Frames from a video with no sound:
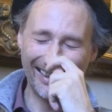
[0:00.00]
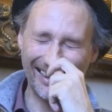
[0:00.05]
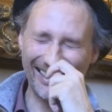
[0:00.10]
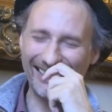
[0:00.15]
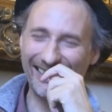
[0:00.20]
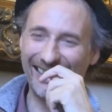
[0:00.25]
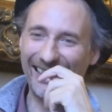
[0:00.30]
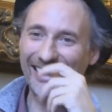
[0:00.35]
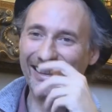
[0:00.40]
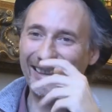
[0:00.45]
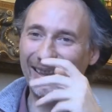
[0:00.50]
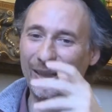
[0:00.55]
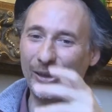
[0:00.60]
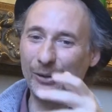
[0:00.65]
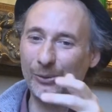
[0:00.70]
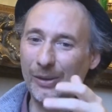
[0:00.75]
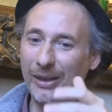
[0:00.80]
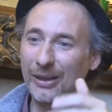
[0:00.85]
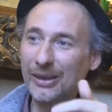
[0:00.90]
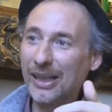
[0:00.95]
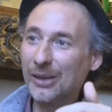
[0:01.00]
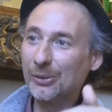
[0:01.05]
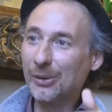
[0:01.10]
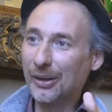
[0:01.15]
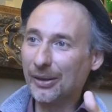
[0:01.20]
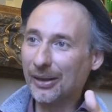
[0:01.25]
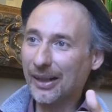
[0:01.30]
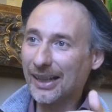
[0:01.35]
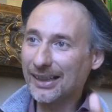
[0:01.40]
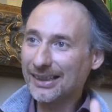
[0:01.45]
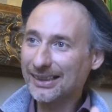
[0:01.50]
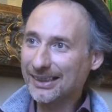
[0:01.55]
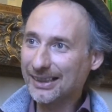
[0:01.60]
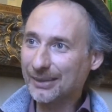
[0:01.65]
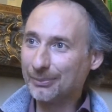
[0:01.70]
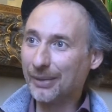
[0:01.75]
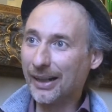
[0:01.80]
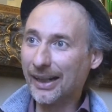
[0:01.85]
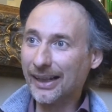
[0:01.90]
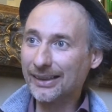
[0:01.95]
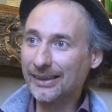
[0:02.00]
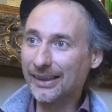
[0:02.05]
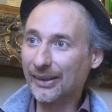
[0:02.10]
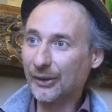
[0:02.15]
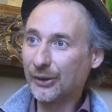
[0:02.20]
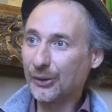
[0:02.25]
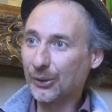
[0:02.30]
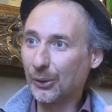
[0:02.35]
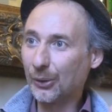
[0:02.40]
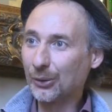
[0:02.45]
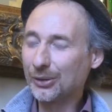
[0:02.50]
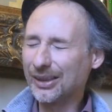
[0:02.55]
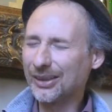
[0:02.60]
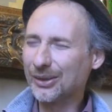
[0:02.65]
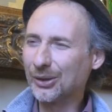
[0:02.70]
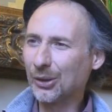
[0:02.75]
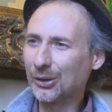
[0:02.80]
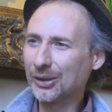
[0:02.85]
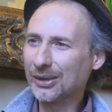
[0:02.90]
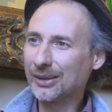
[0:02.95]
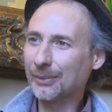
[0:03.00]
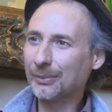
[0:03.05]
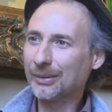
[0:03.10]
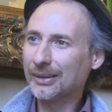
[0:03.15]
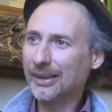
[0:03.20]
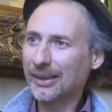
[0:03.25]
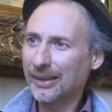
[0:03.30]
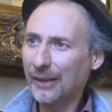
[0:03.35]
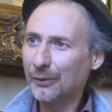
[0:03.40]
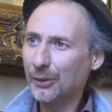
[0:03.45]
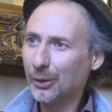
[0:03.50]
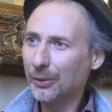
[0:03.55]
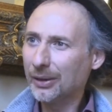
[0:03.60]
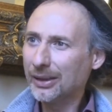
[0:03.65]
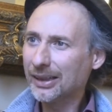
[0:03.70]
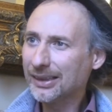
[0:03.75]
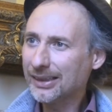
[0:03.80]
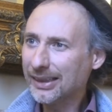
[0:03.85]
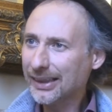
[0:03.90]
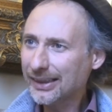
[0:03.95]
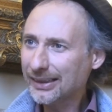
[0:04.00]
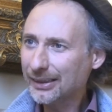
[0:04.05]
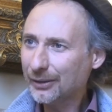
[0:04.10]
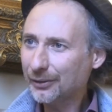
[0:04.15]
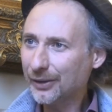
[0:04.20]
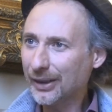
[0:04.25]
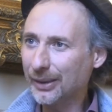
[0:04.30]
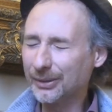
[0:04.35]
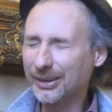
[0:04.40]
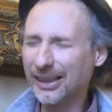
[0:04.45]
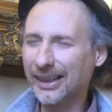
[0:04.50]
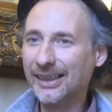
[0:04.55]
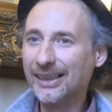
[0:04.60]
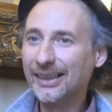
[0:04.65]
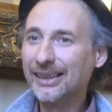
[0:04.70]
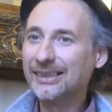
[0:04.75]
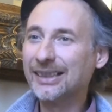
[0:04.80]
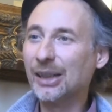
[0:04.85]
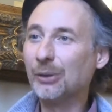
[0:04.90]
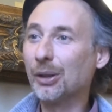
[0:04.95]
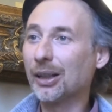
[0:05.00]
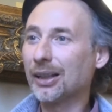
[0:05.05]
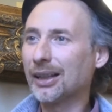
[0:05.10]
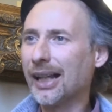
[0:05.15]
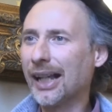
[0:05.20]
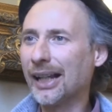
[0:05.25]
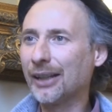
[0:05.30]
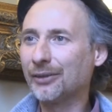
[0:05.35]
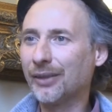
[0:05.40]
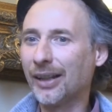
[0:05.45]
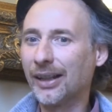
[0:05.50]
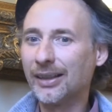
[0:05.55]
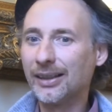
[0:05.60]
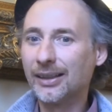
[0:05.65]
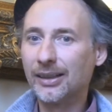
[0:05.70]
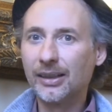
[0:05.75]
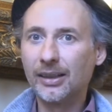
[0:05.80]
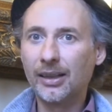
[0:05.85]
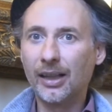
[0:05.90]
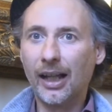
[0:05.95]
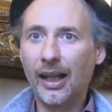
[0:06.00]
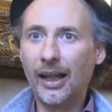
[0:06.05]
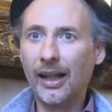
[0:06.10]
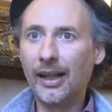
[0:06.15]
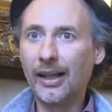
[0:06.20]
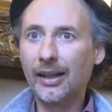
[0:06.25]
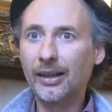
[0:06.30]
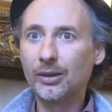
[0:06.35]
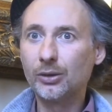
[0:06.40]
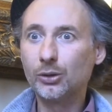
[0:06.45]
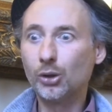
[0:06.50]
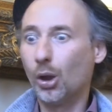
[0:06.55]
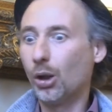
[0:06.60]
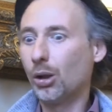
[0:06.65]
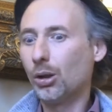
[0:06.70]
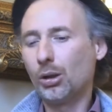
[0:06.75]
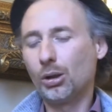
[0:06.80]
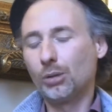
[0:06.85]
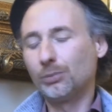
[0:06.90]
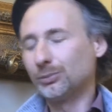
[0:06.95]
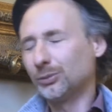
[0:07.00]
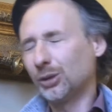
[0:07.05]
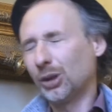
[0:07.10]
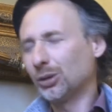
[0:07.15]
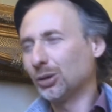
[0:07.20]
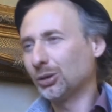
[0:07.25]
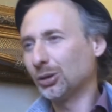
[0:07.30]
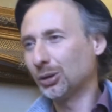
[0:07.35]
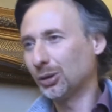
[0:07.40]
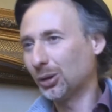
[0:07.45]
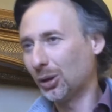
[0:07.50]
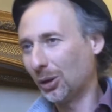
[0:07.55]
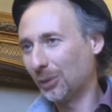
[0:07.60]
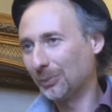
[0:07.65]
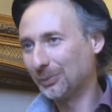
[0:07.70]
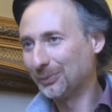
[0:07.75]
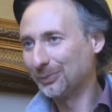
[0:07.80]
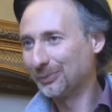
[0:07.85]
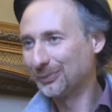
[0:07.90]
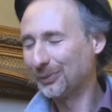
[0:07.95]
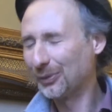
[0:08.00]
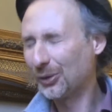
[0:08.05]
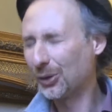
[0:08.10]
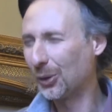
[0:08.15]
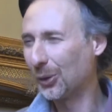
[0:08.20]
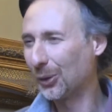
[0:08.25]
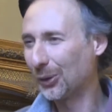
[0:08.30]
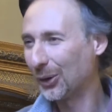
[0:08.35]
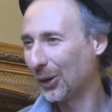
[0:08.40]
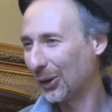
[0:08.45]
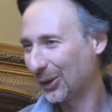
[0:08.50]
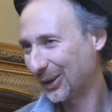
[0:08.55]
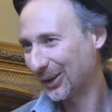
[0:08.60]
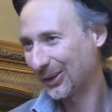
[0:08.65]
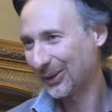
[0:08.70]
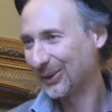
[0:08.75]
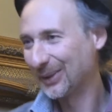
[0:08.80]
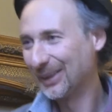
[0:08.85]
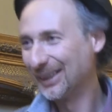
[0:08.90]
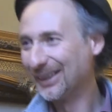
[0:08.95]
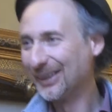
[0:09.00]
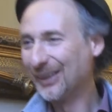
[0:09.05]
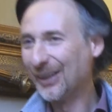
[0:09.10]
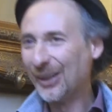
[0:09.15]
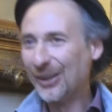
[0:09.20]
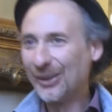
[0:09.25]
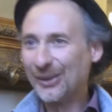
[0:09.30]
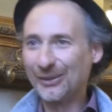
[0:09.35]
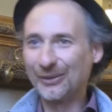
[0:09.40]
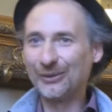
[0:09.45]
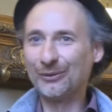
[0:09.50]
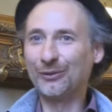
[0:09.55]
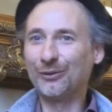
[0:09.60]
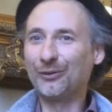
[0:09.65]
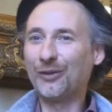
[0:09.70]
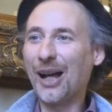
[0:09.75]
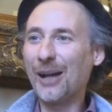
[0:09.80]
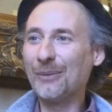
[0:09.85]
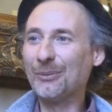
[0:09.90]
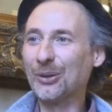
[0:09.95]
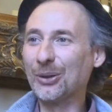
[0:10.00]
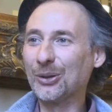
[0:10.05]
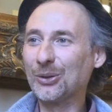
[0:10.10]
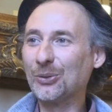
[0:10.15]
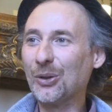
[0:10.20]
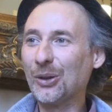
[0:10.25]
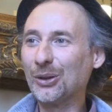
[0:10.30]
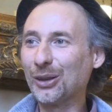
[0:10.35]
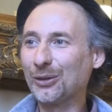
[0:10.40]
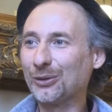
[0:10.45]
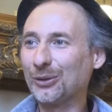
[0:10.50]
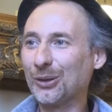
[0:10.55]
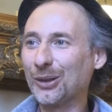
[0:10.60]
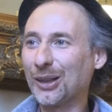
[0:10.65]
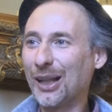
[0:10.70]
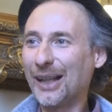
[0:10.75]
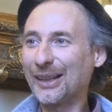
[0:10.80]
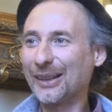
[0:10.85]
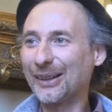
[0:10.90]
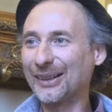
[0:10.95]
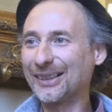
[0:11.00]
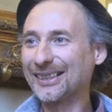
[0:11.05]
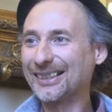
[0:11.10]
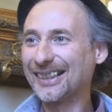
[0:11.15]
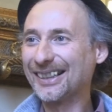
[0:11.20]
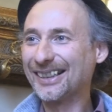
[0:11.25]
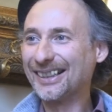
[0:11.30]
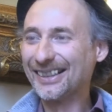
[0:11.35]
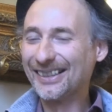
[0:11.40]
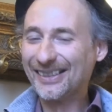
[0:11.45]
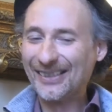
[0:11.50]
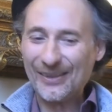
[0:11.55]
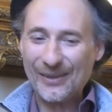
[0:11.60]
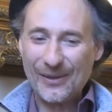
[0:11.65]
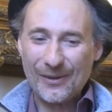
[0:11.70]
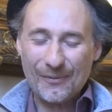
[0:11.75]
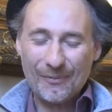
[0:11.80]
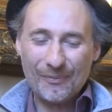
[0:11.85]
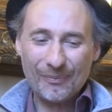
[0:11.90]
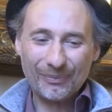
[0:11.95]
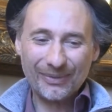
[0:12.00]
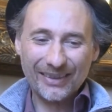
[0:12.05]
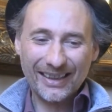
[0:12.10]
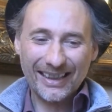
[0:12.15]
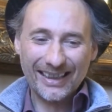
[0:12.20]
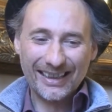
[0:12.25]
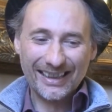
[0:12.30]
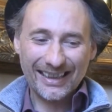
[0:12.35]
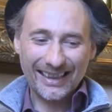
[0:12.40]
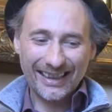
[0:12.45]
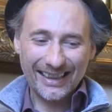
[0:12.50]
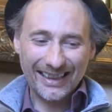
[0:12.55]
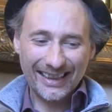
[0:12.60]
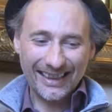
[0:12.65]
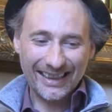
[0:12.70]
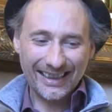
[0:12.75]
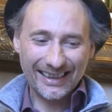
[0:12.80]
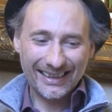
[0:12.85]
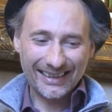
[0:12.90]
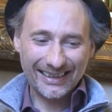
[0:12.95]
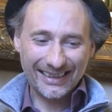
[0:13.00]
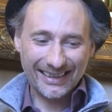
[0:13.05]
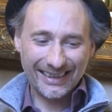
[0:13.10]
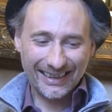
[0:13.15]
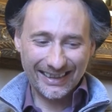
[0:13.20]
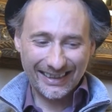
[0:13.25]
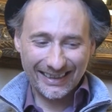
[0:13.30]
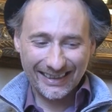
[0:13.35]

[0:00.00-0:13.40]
and then when they were asked by their sons and daughters, but have you already seen the film? Say, they were live. No, sure not. fabulous, wonderful liars. And